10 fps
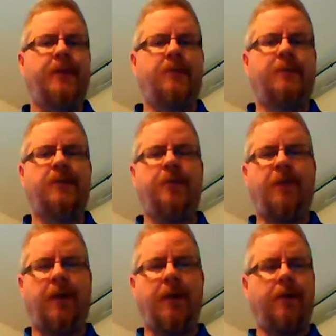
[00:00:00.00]
specific
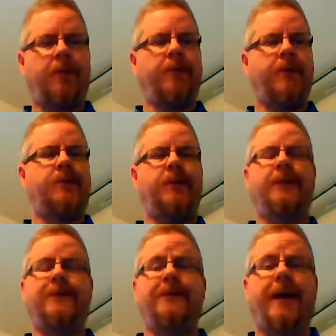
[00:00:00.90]

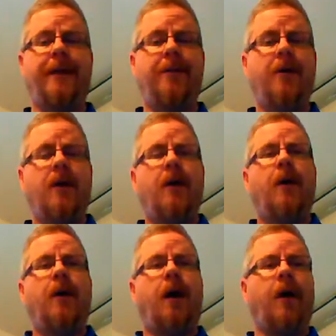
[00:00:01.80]
characteristics that
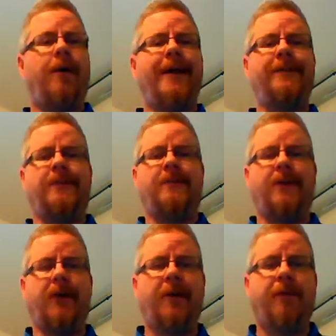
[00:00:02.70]
are
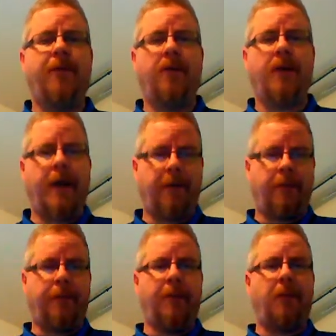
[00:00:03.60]
necessary for a
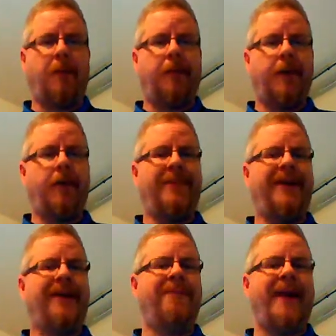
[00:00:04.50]
football player to
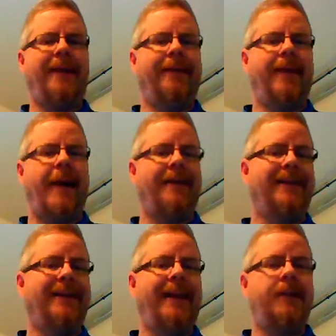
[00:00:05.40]
become an
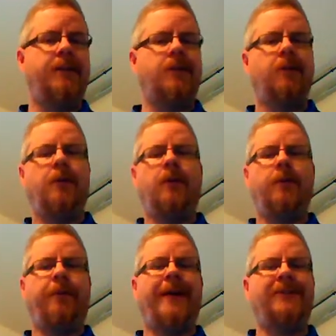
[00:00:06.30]
elite
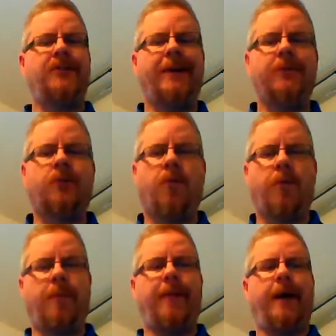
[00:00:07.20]
franchise
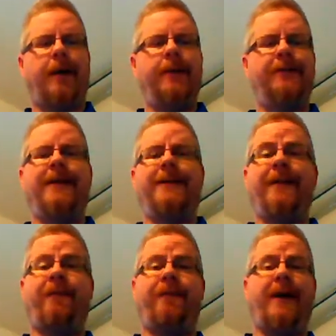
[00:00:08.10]
quarterback. He's
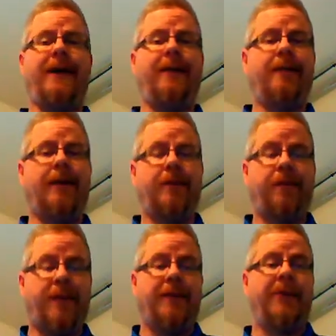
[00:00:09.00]
identified the
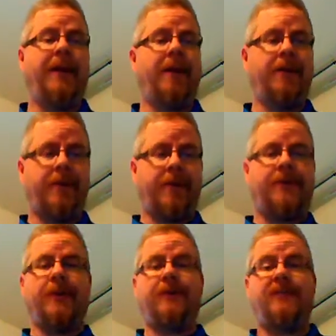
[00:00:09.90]
following
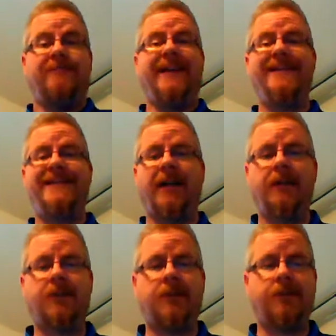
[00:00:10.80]
characteristics:
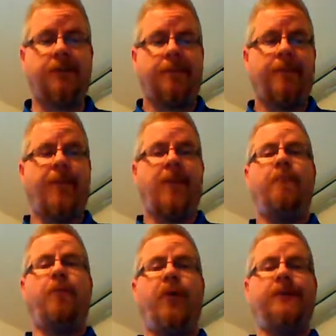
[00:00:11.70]
intelligence,
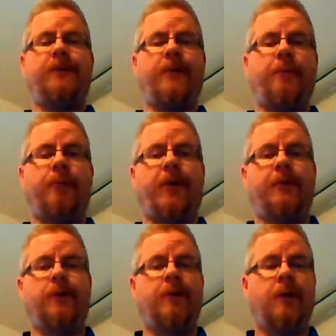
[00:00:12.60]
poise under pressure,